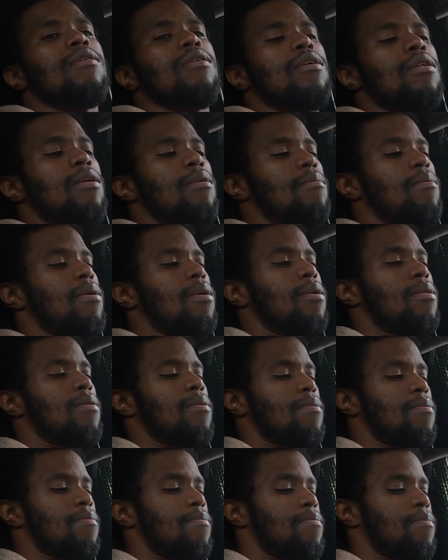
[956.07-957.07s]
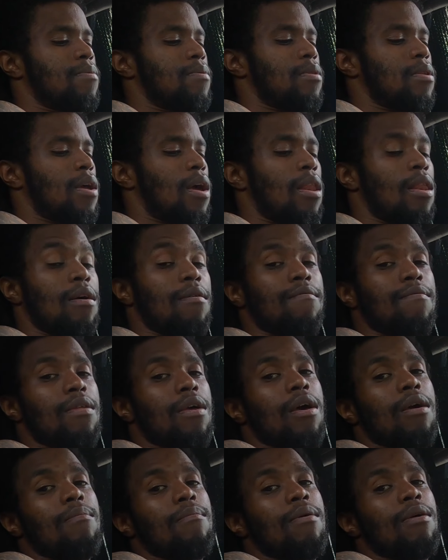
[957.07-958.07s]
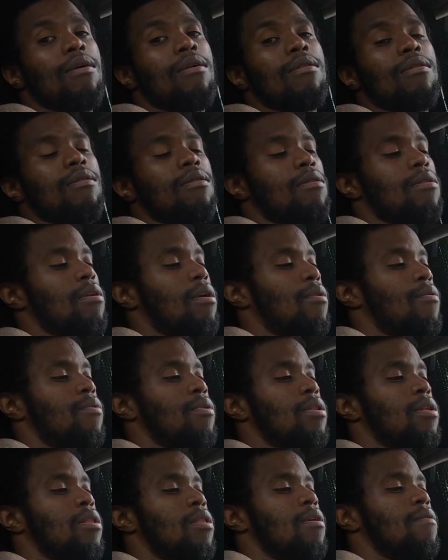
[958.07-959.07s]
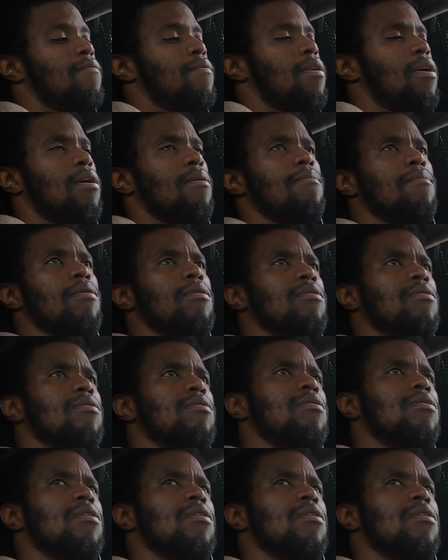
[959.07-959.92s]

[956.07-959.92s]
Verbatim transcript: You know what I mean? I love that, man. I really love that, bro.